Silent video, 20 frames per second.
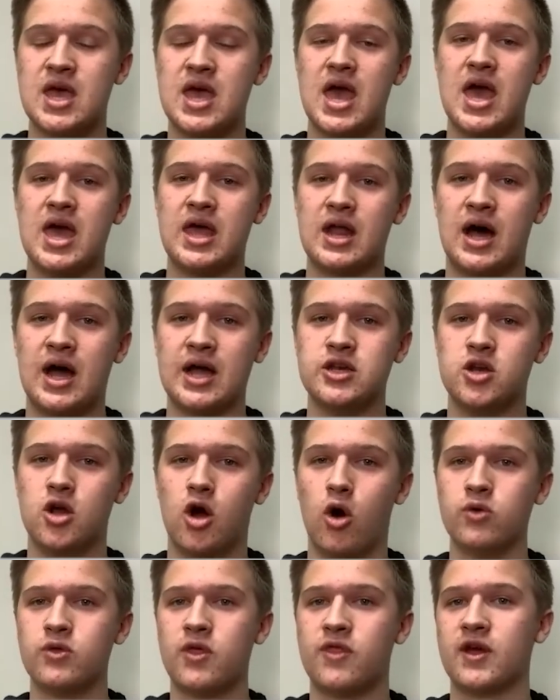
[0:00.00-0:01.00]
And I
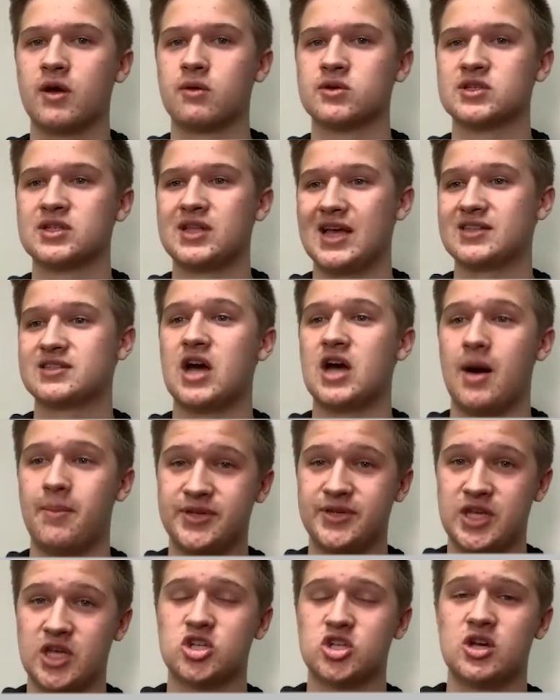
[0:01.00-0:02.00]
know that there was less
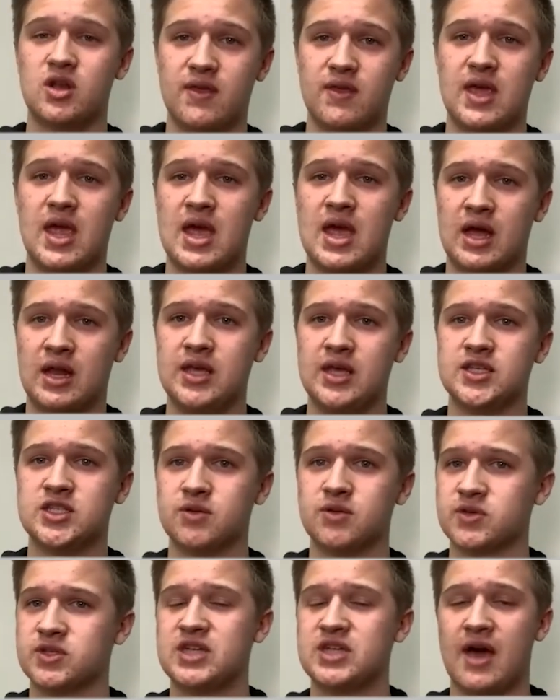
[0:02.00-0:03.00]
competition in the AL East. It
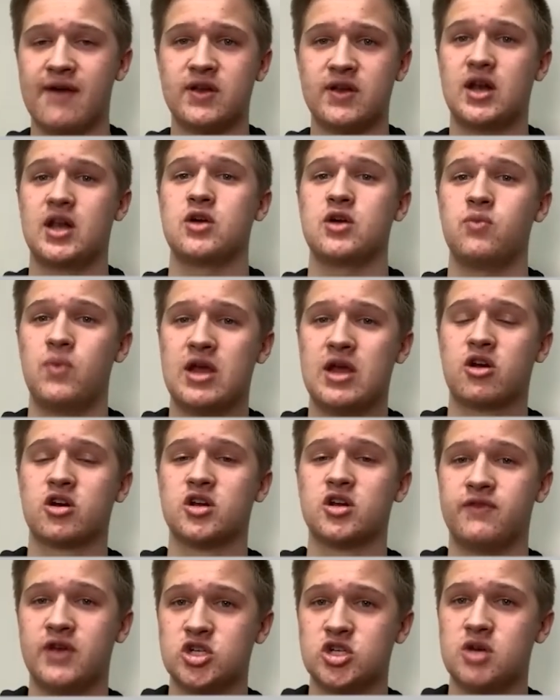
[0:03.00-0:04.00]
was definitely a weaker
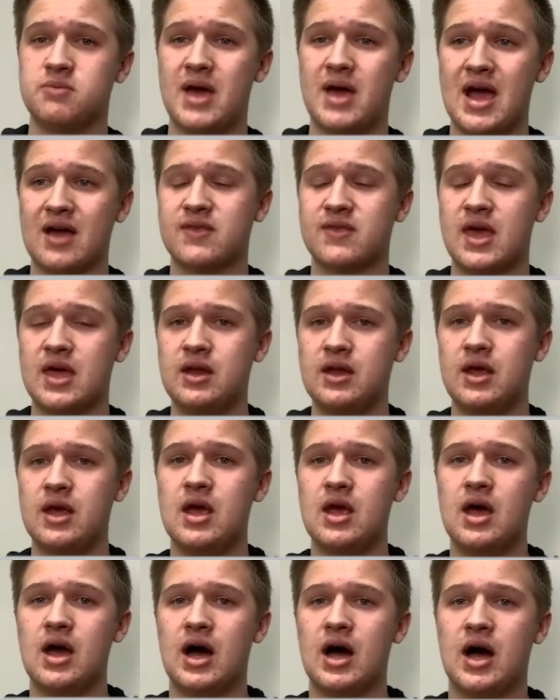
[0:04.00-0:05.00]
division back then.
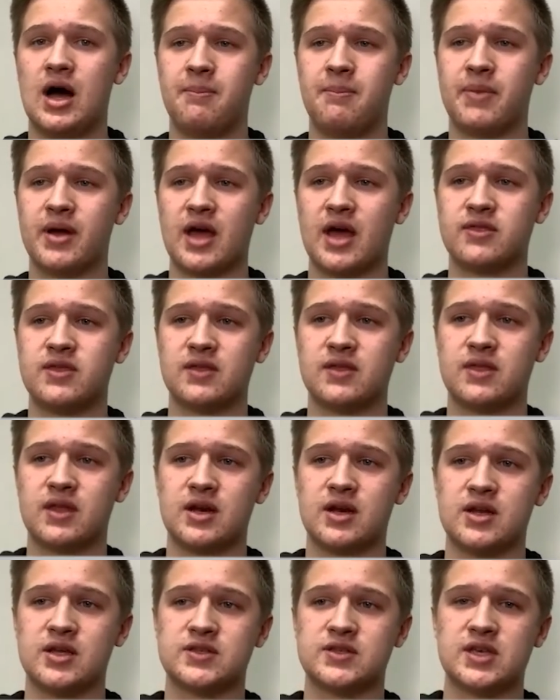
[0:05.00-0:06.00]
But I think that
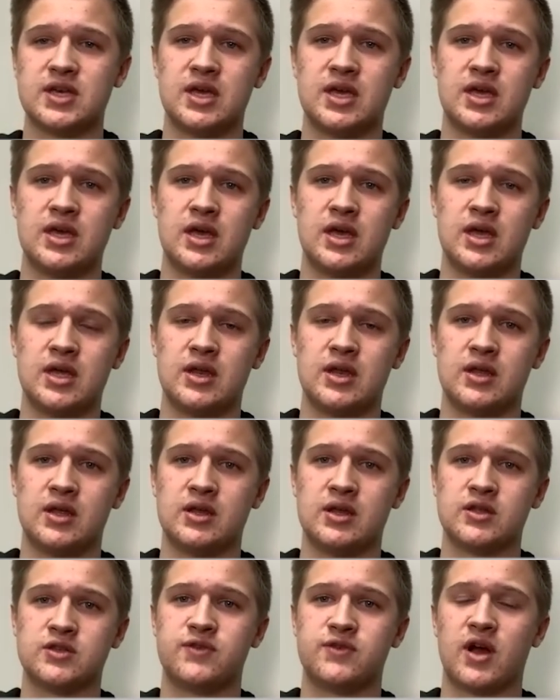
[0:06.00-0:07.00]
it
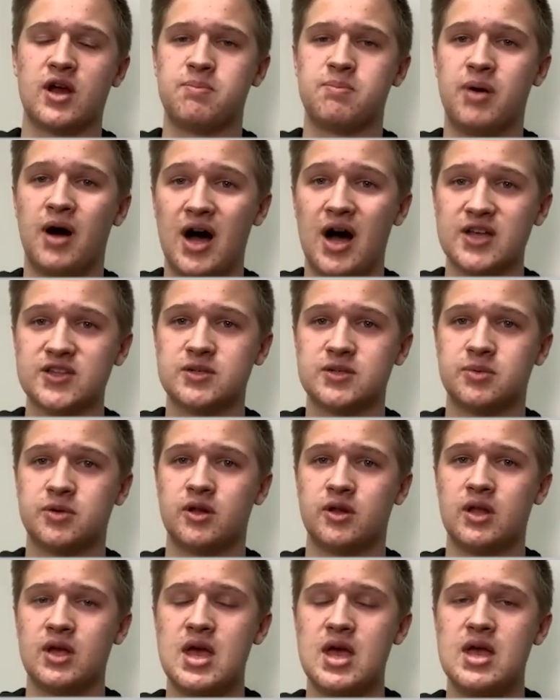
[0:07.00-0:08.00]
is very
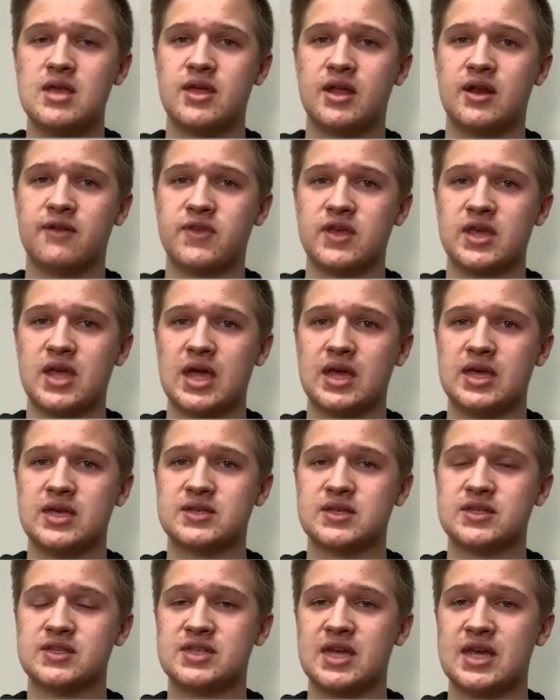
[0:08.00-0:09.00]
possible that if the Yankees
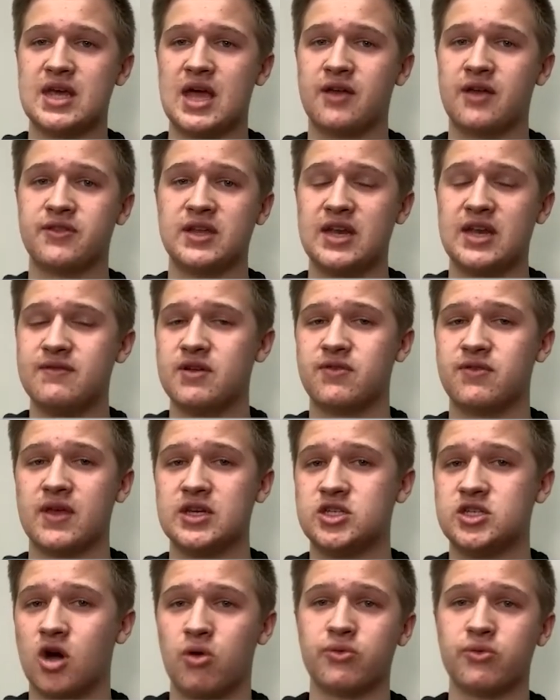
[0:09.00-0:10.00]
can stay healthy, and even if they
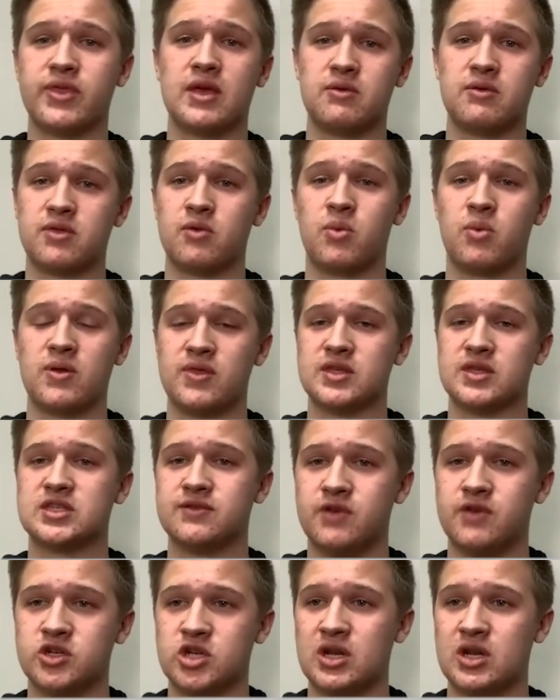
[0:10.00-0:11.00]
don't, they win this
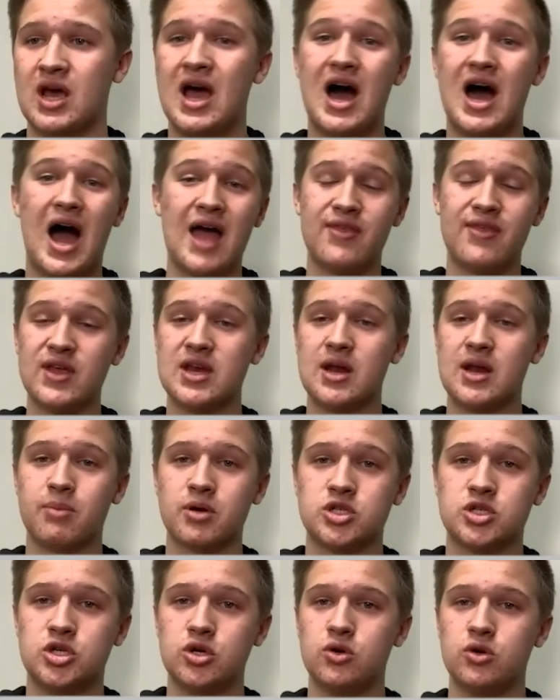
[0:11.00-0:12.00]
division. I think number
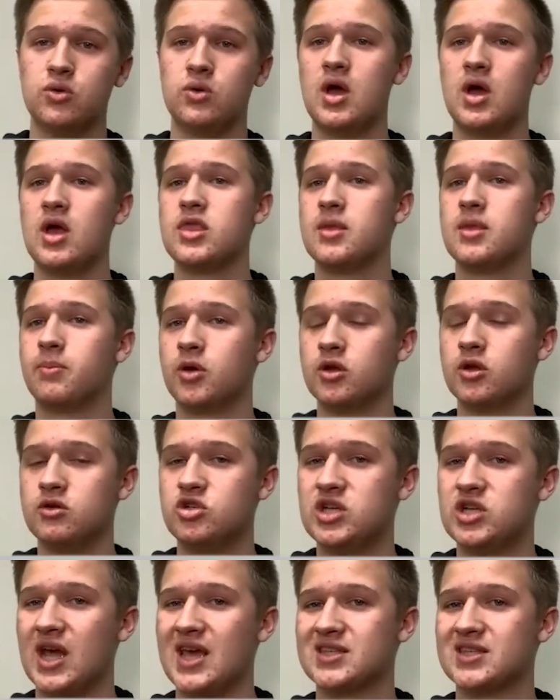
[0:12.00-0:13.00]
2, the Blue
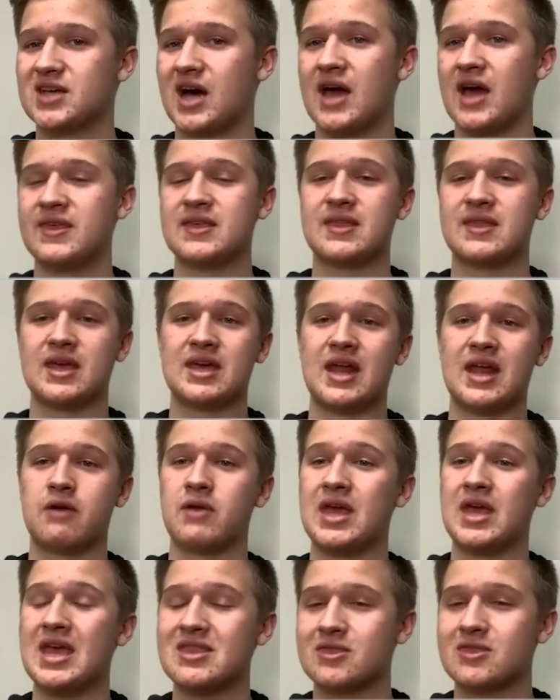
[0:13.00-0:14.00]
Jays, I think they can
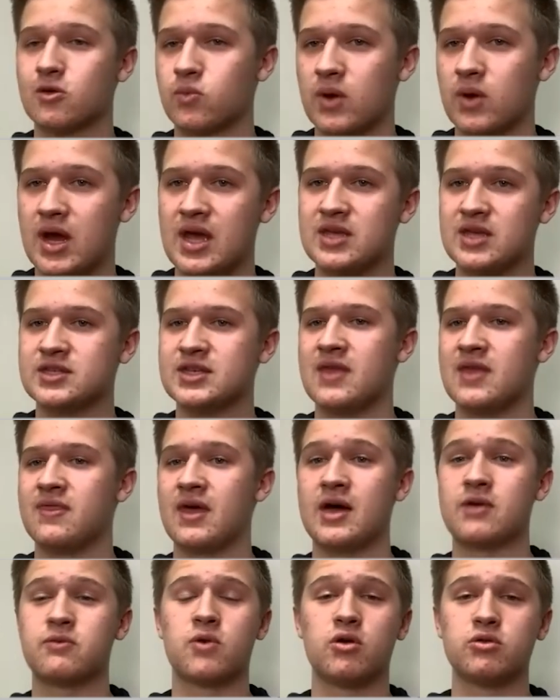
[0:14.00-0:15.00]
out-hit the Rays, and
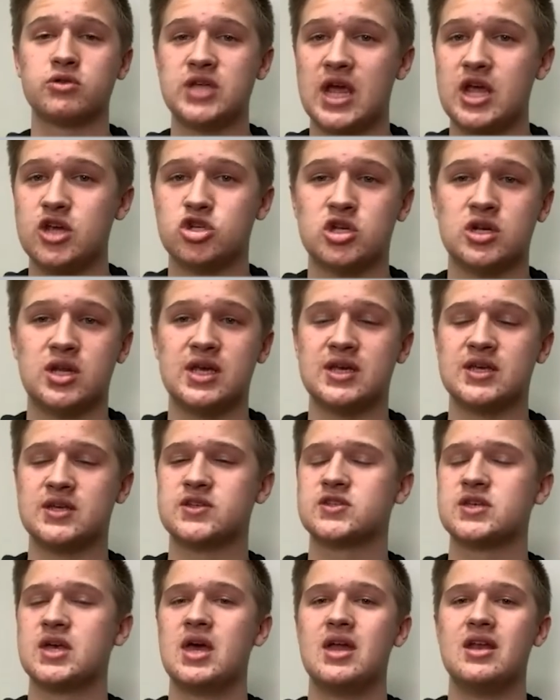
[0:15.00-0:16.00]
that rotation
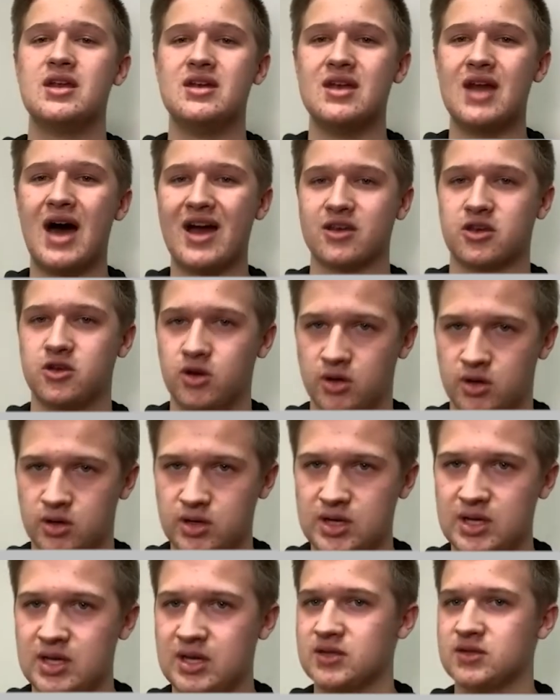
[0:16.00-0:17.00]
is not good.
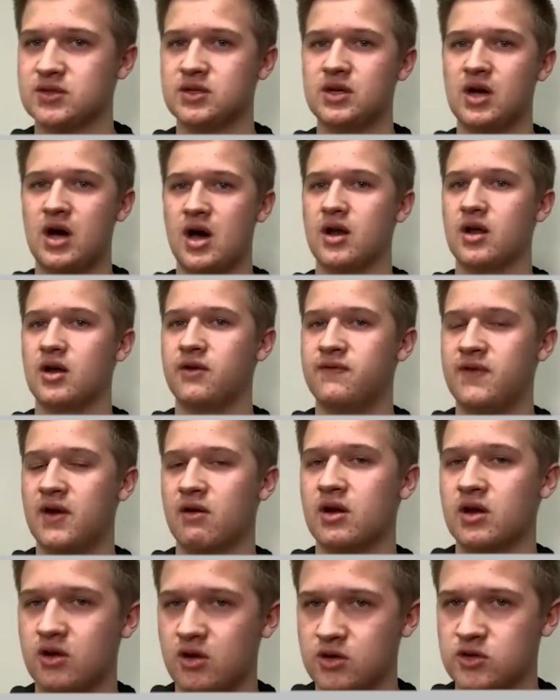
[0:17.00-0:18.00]
It is not a
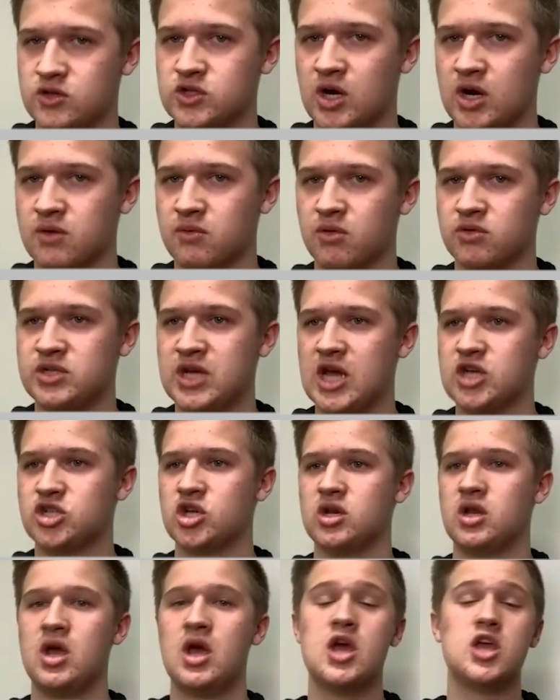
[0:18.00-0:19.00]
very good starting
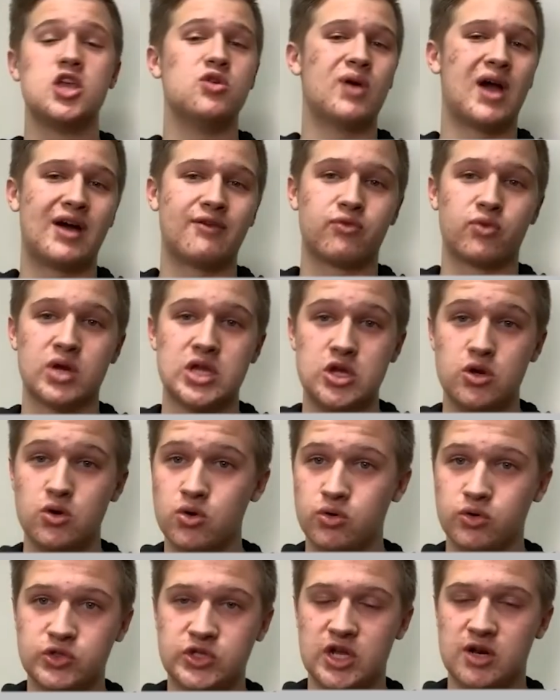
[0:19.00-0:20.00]
rotation. You have Ryu,
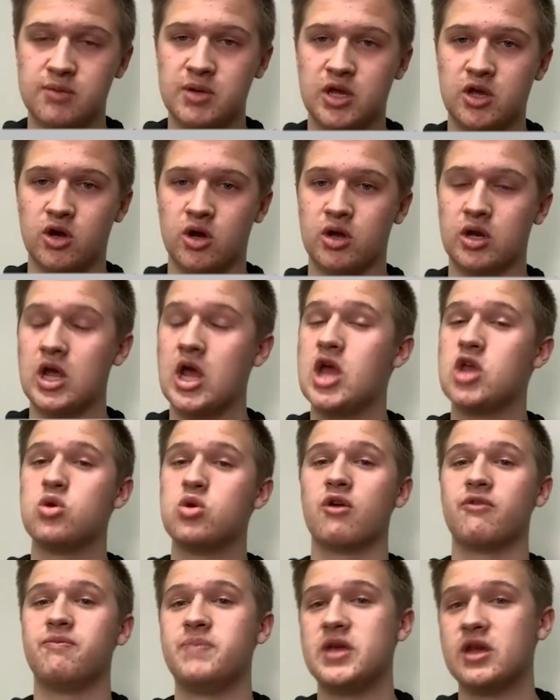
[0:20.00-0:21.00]
who's going to be good.
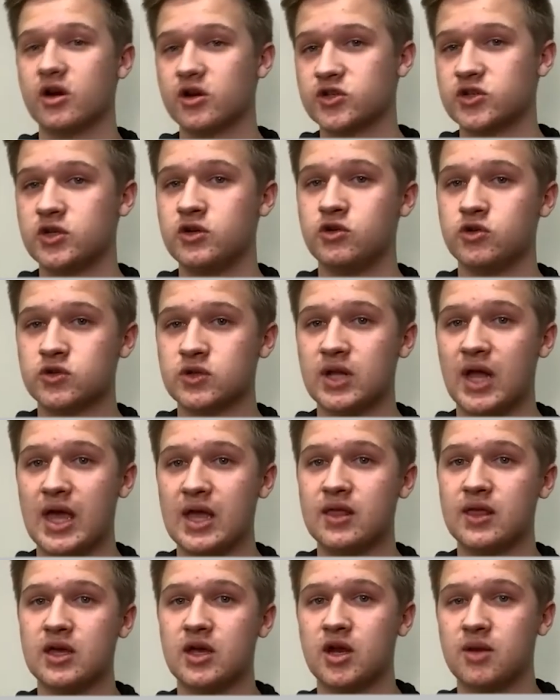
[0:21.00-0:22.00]
You have Pearson, who's
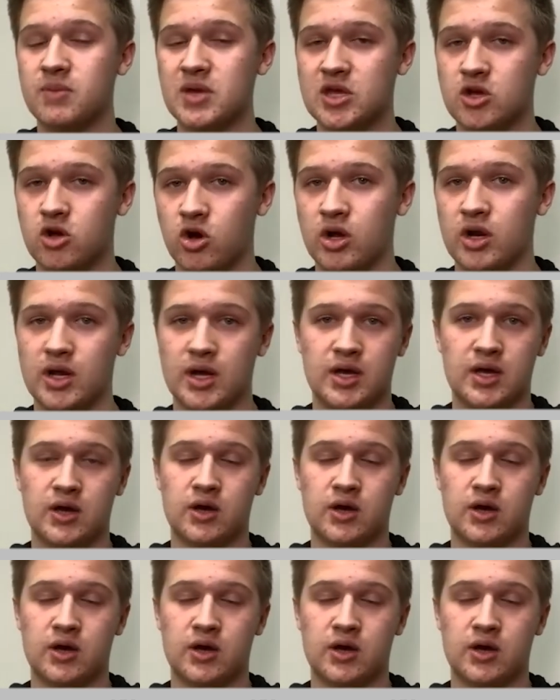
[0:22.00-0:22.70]
likely going to be good.